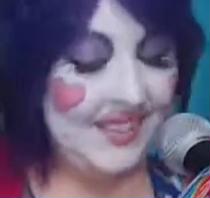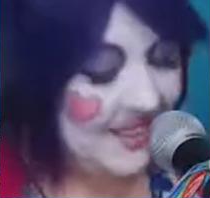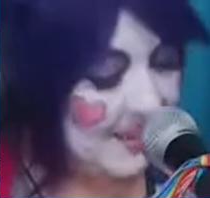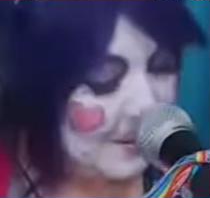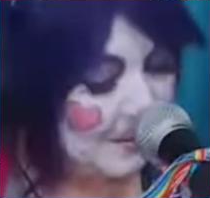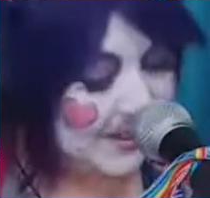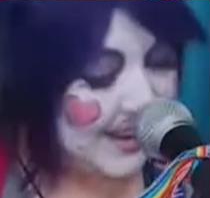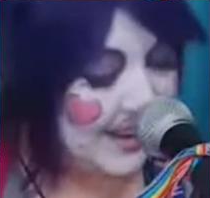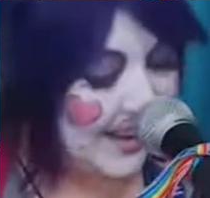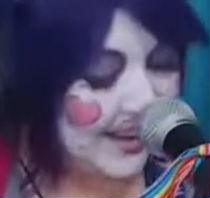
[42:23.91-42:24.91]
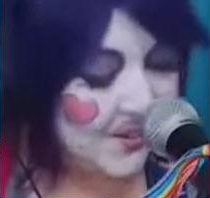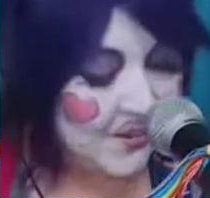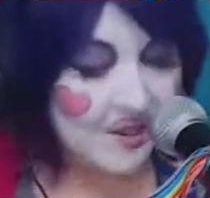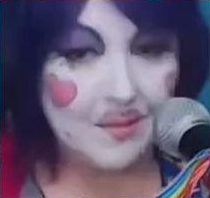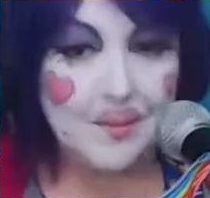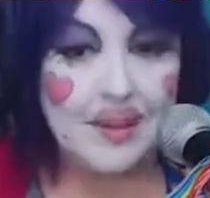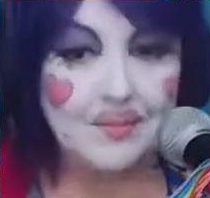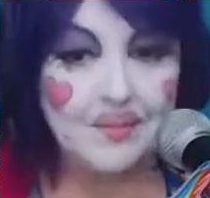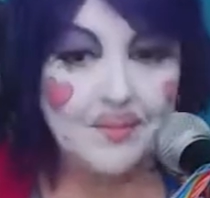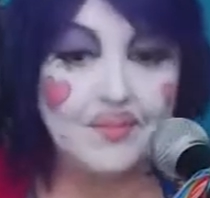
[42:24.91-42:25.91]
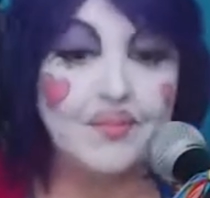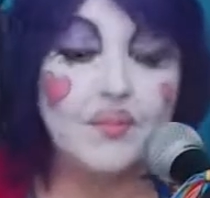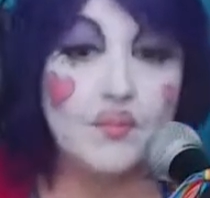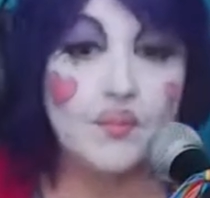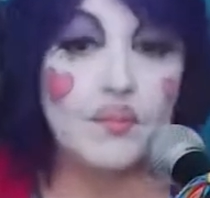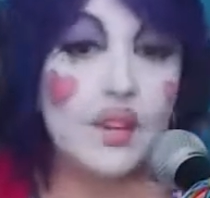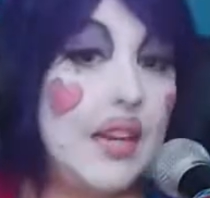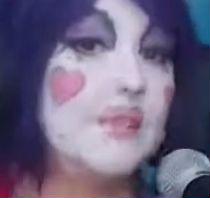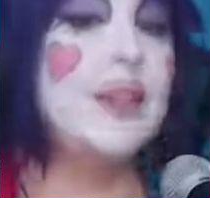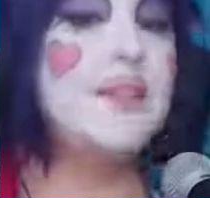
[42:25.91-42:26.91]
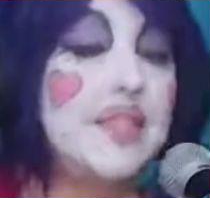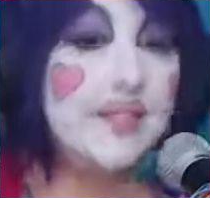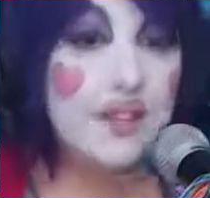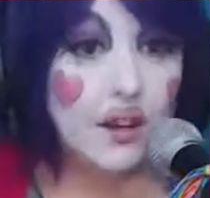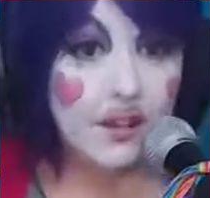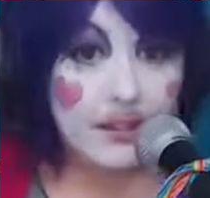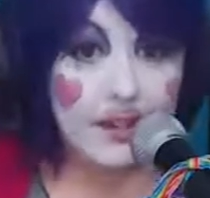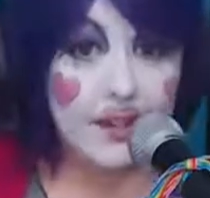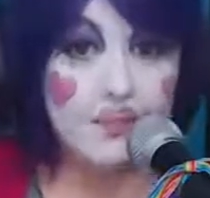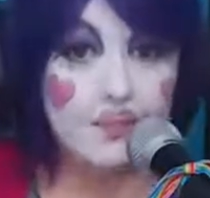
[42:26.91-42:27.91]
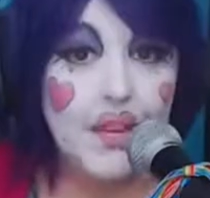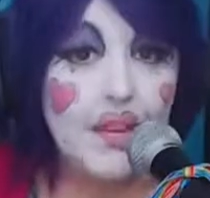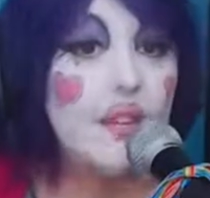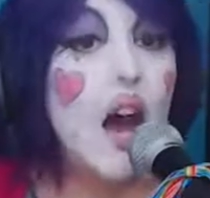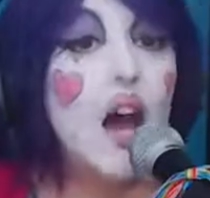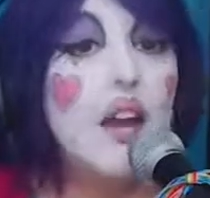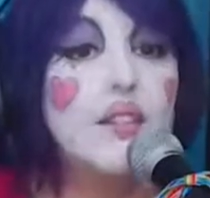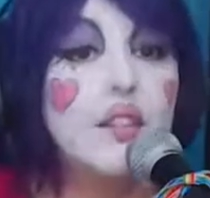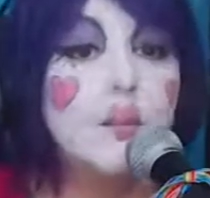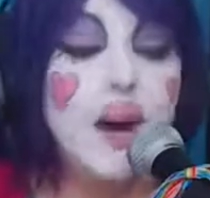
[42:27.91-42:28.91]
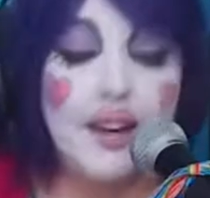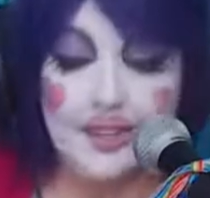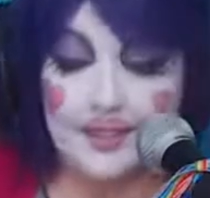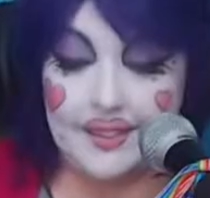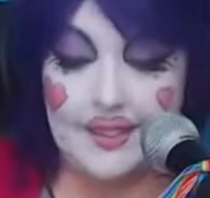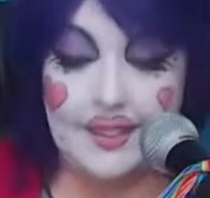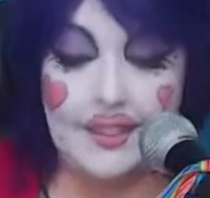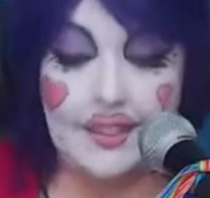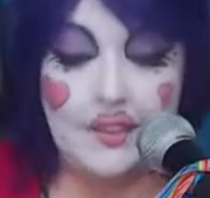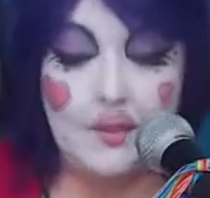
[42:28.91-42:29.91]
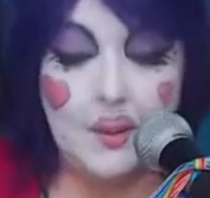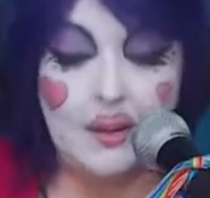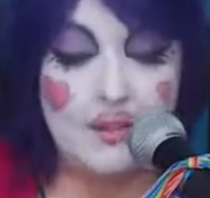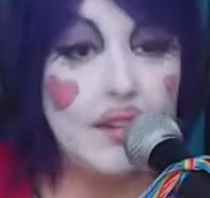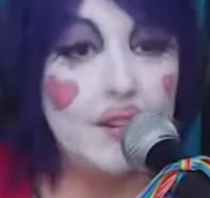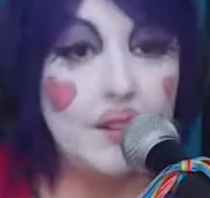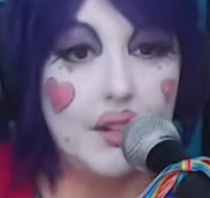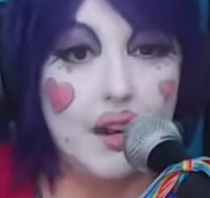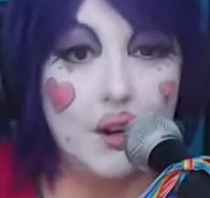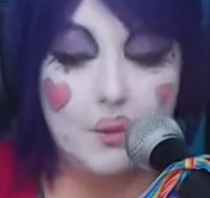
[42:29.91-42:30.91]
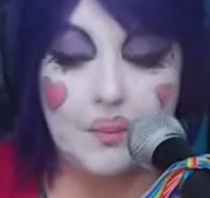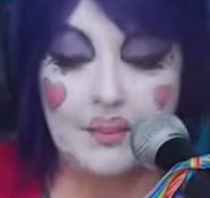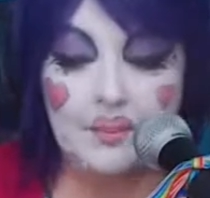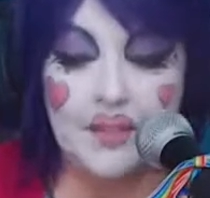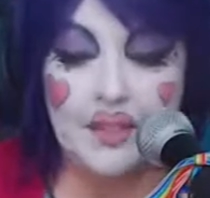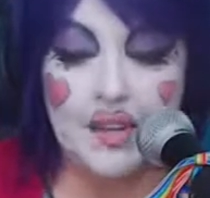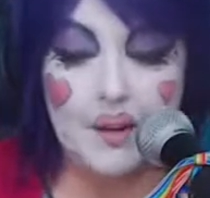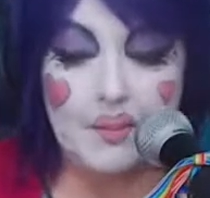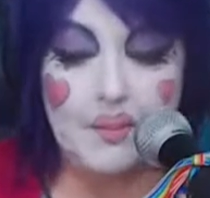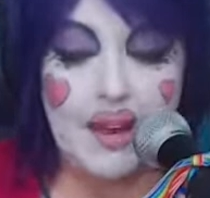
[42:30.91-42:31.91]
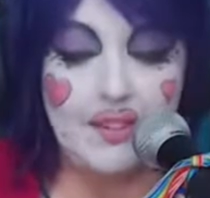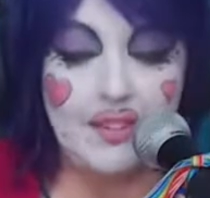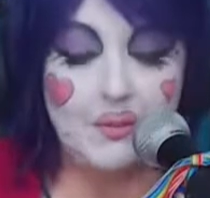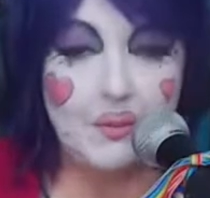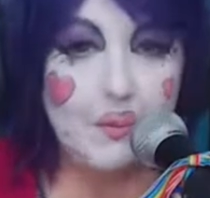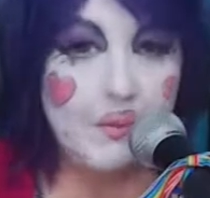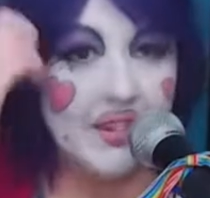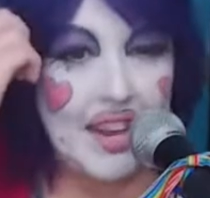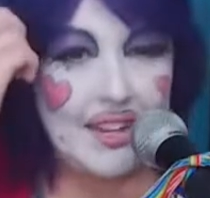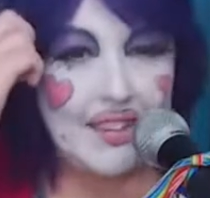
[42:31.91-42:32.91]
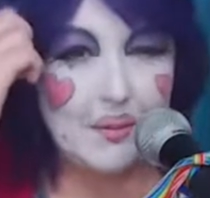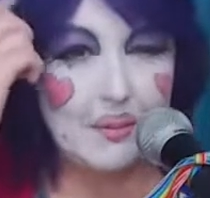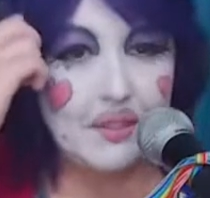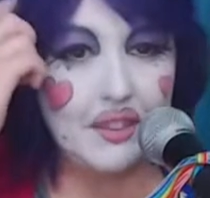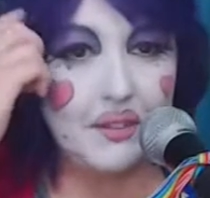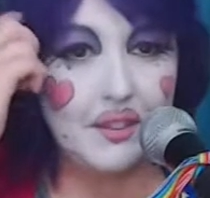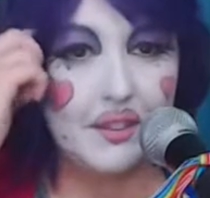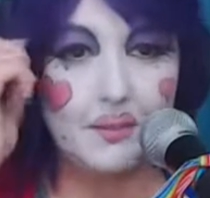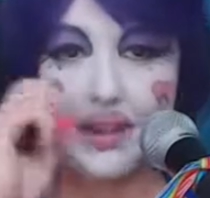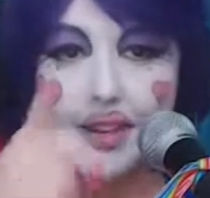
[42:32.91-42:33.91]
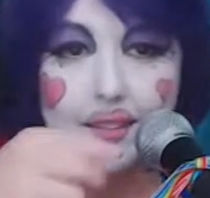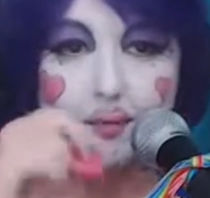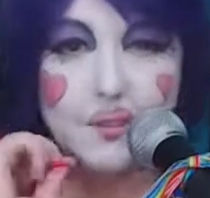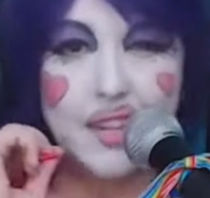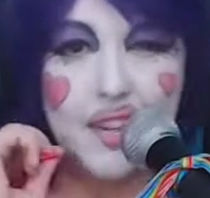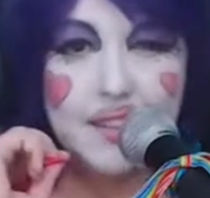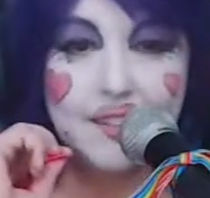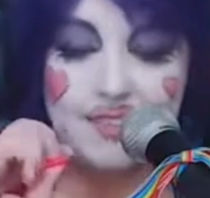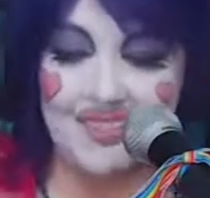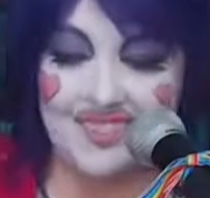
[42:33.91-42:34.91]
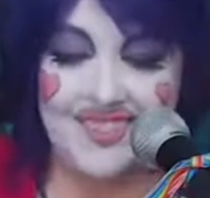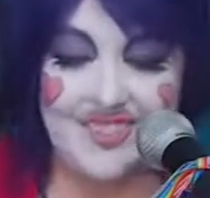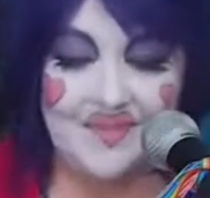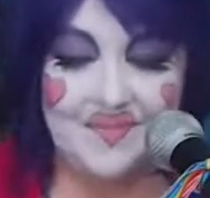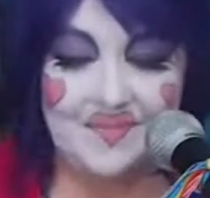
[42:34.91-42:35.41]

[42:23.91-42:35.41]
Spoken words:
Some people just can't handle strong women. Anyway, this is called Ties That Bind, and it's about a satyr and a harpy. And I'm having to remember to edit some of the lyrics in my head for kids. So.